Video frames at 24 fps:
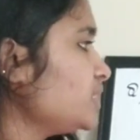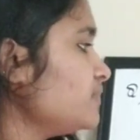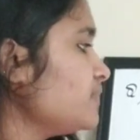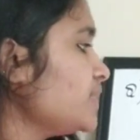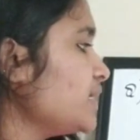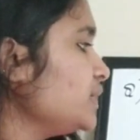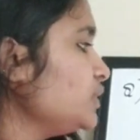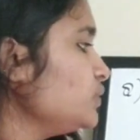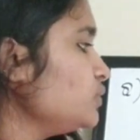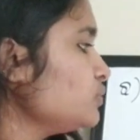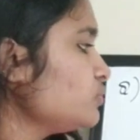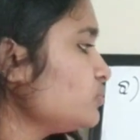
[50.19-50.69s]
The
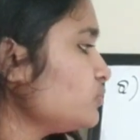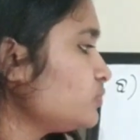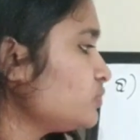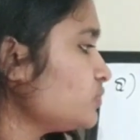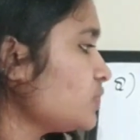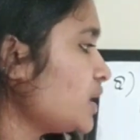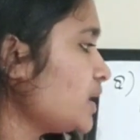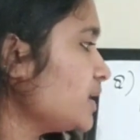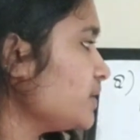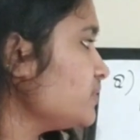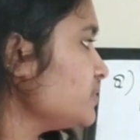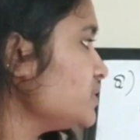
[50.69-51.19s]
value
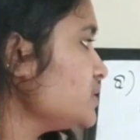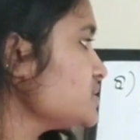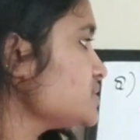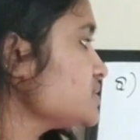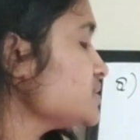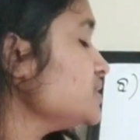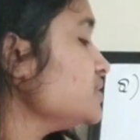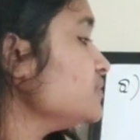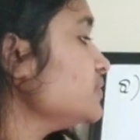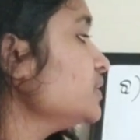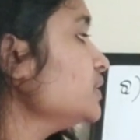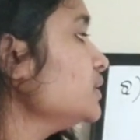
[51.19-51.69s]
of I1 is
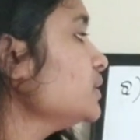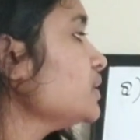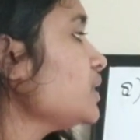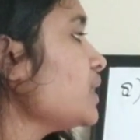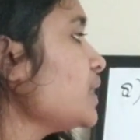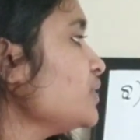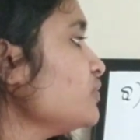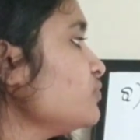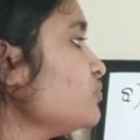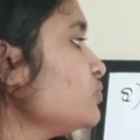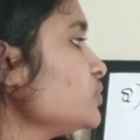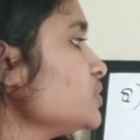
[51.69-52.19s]
given.
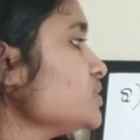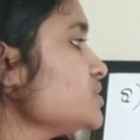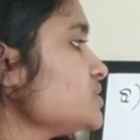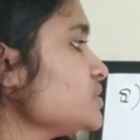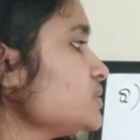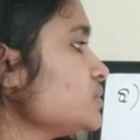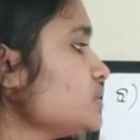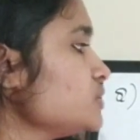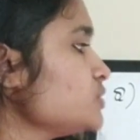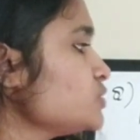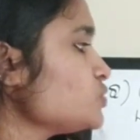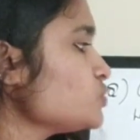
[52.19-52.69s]
I4 is
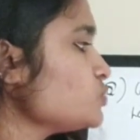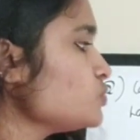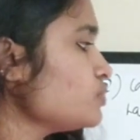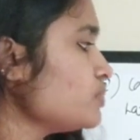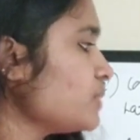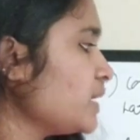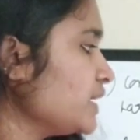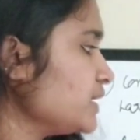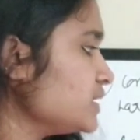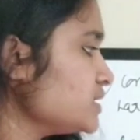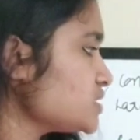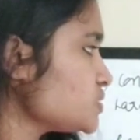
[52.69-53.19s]
equal to
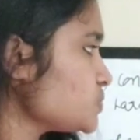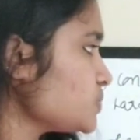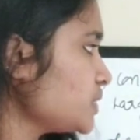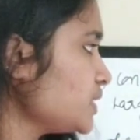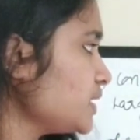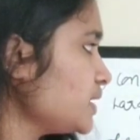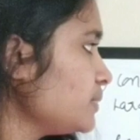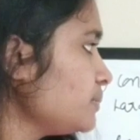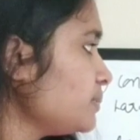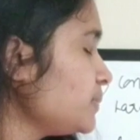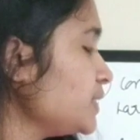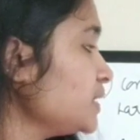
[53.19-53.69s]
minus 1
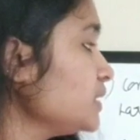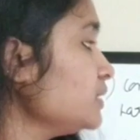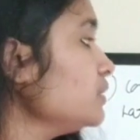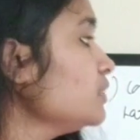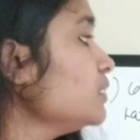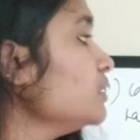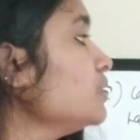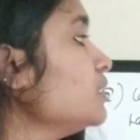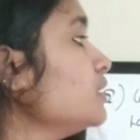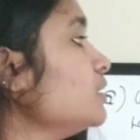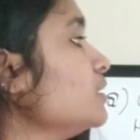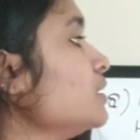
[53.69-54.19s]
ampere.
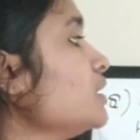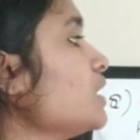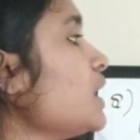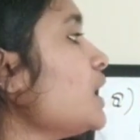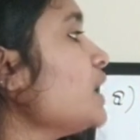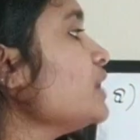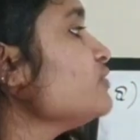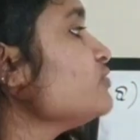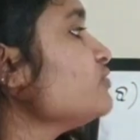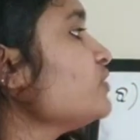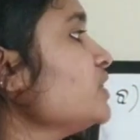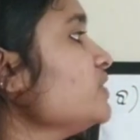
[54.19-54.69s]

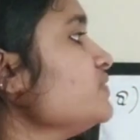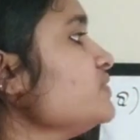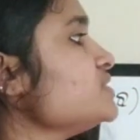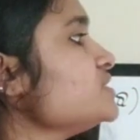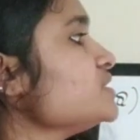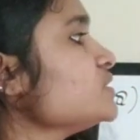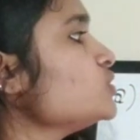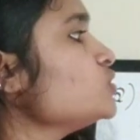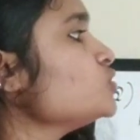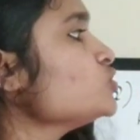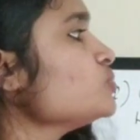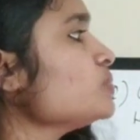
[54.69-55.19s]
I5 is
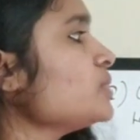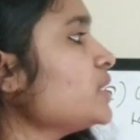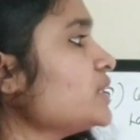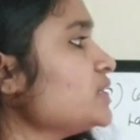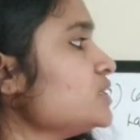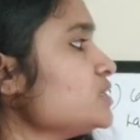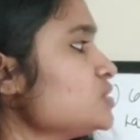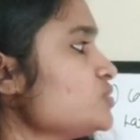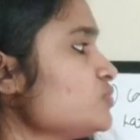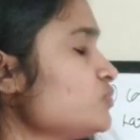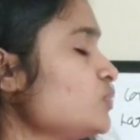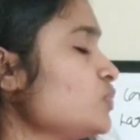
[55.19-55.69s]
equal to
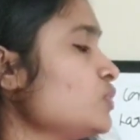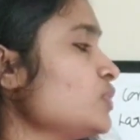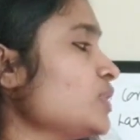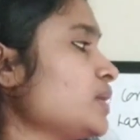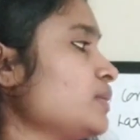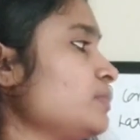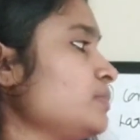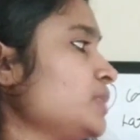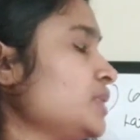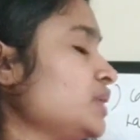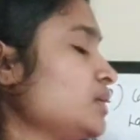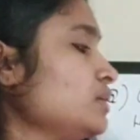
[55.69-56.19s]
minus 4
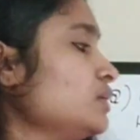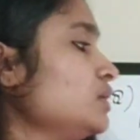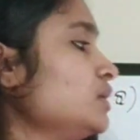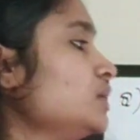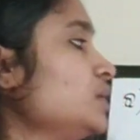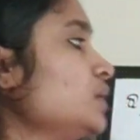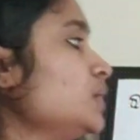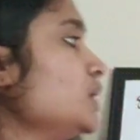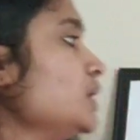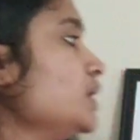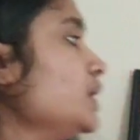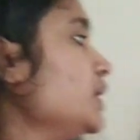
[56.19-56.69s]
ampere.
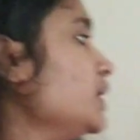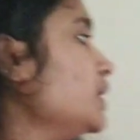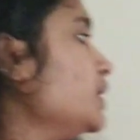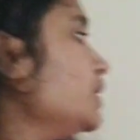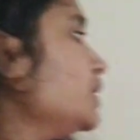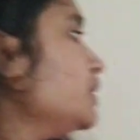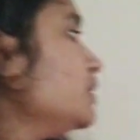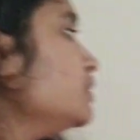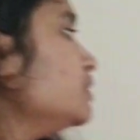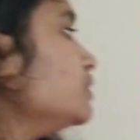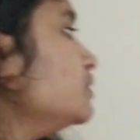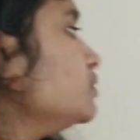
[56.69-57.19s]

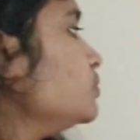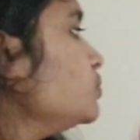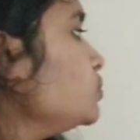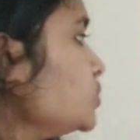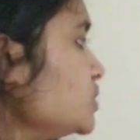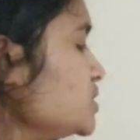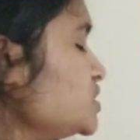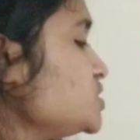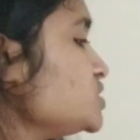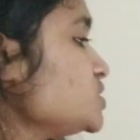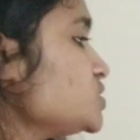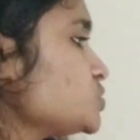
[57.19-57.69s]

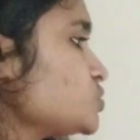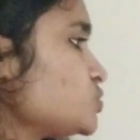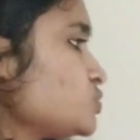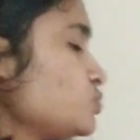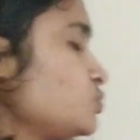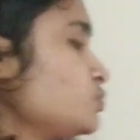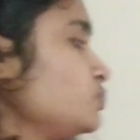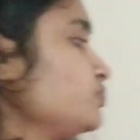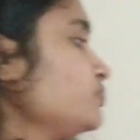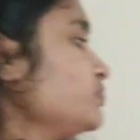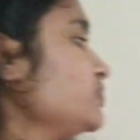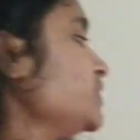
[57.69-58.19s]
Which is
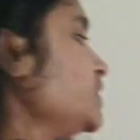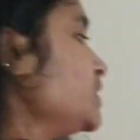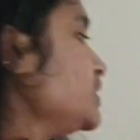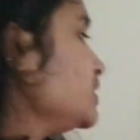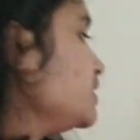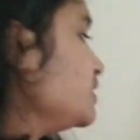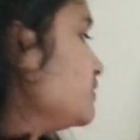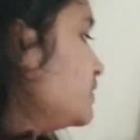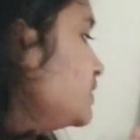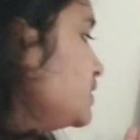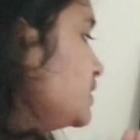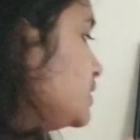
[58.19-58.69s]
true? They are
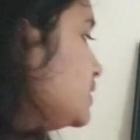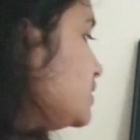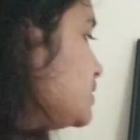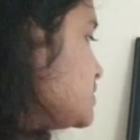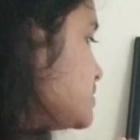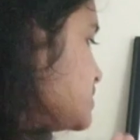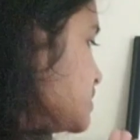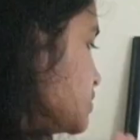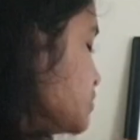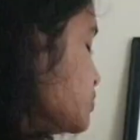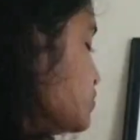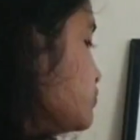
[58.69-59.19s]
given a
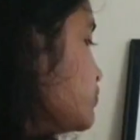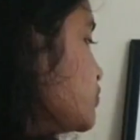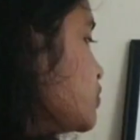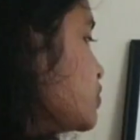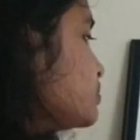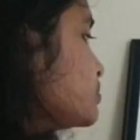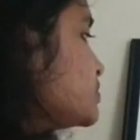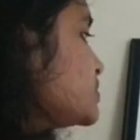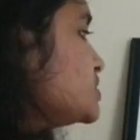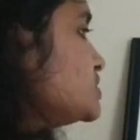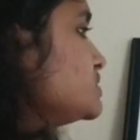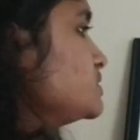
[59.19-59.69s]
set of
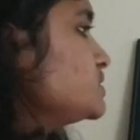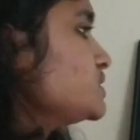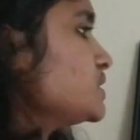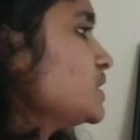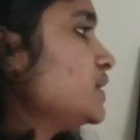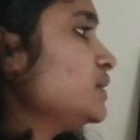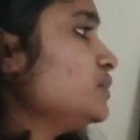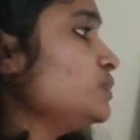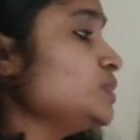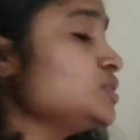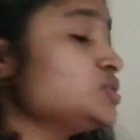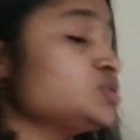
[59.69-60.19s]
options
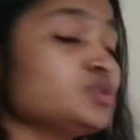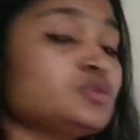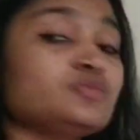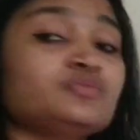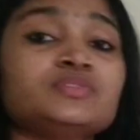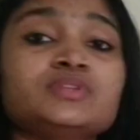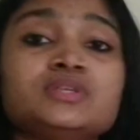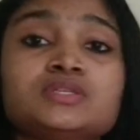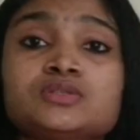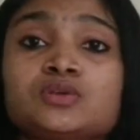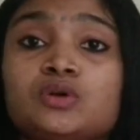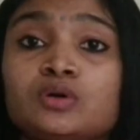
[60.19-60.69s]
and which of
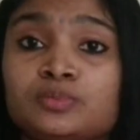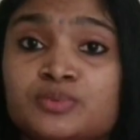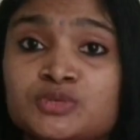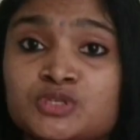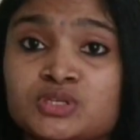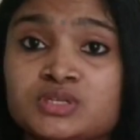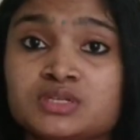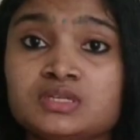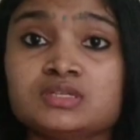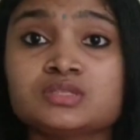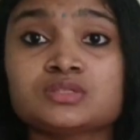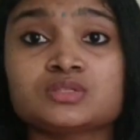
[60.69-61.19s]
this
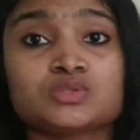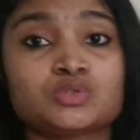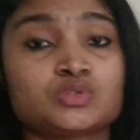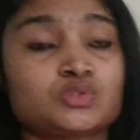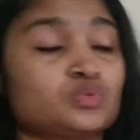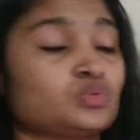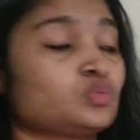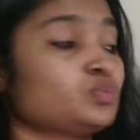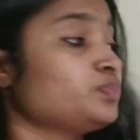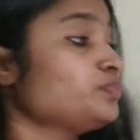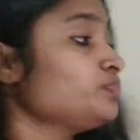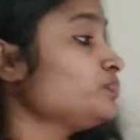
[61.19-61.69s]
option is
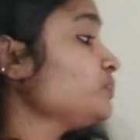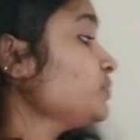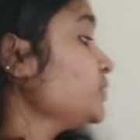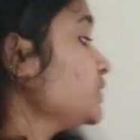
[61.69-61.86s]
true?